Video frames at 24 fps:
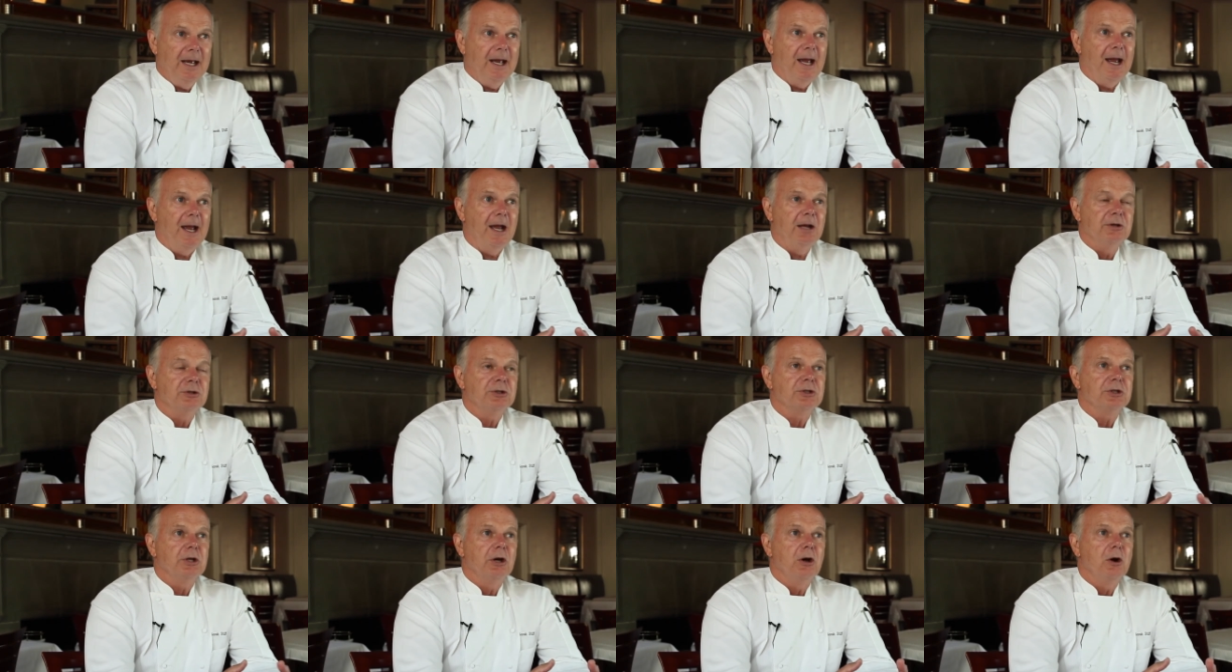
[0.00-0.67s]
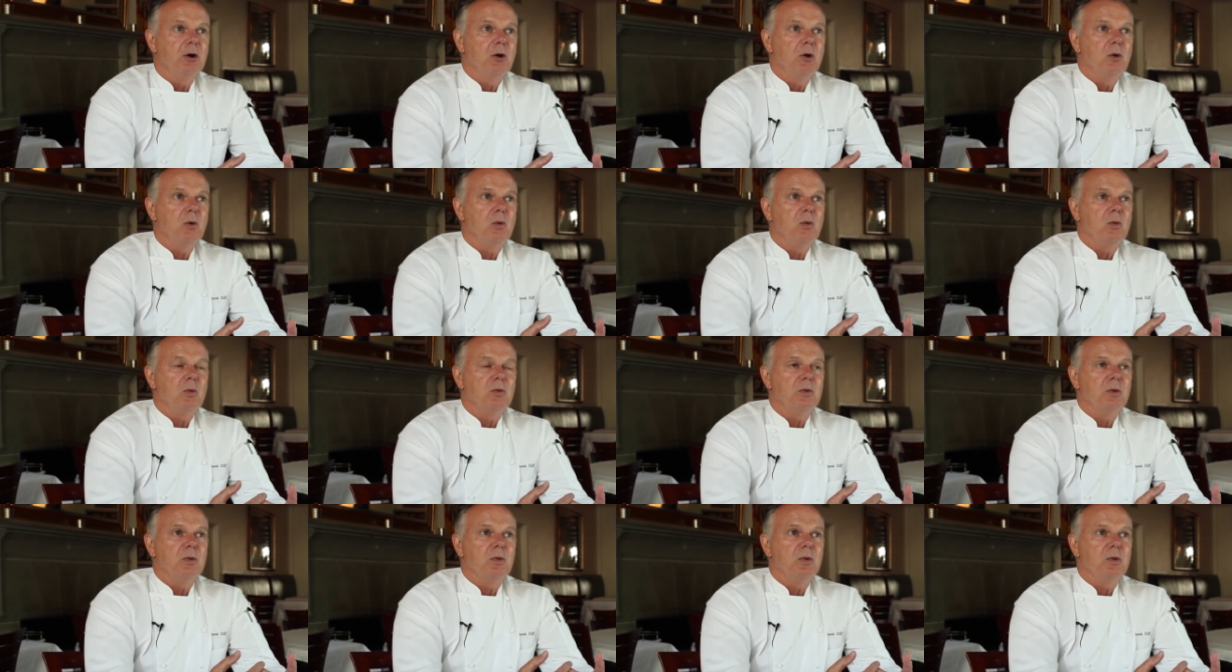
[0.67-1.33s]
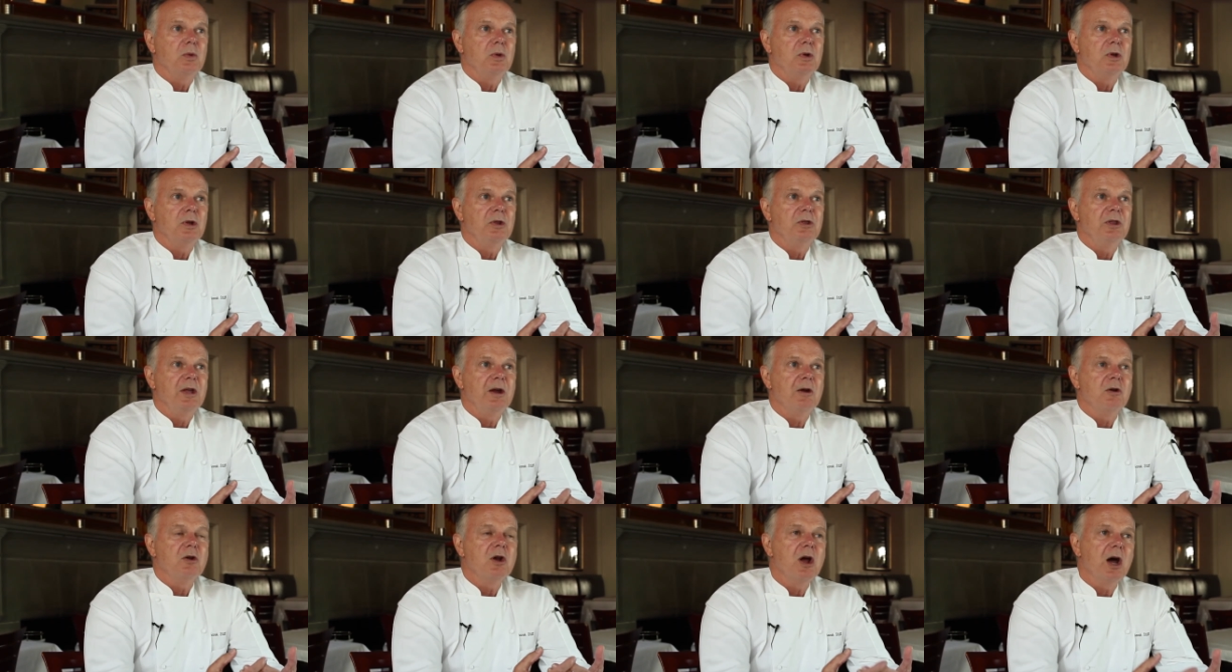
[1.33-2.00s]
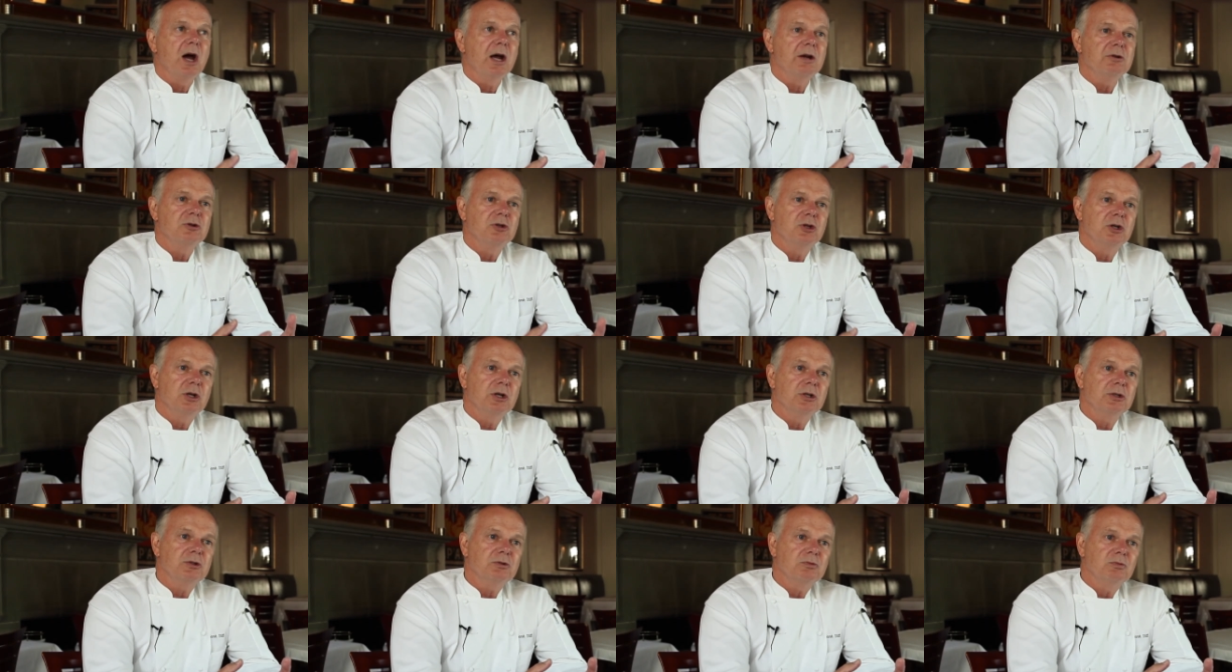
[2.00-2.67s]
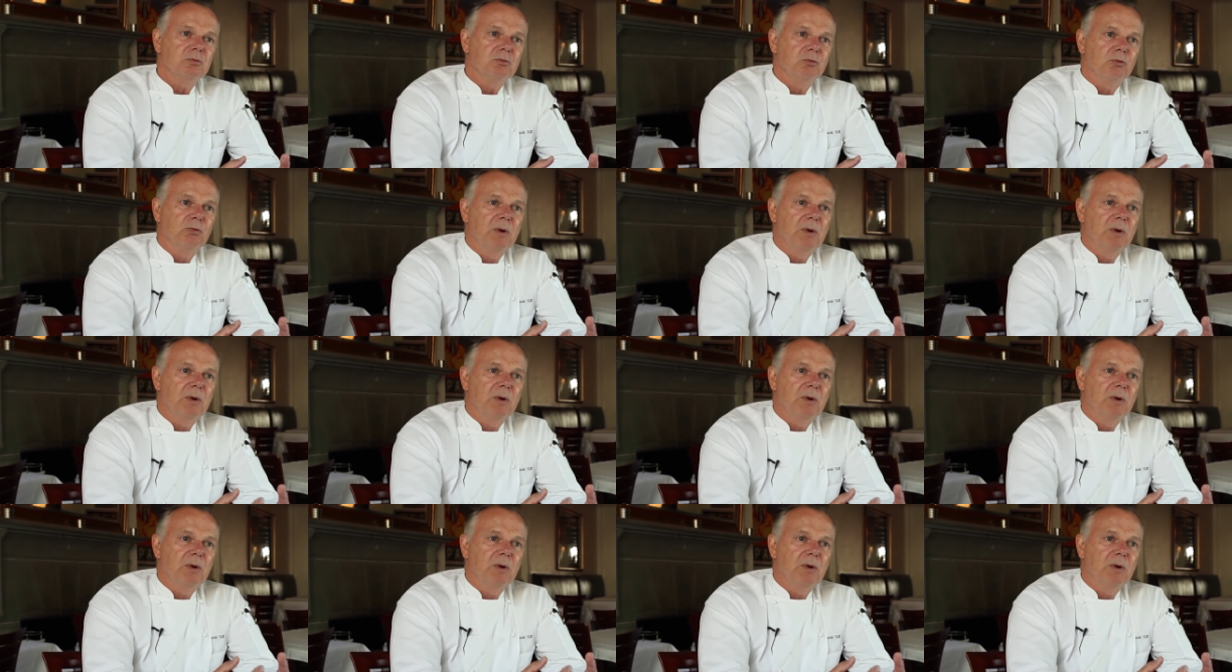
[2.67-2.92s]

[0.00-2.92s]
and so they're not just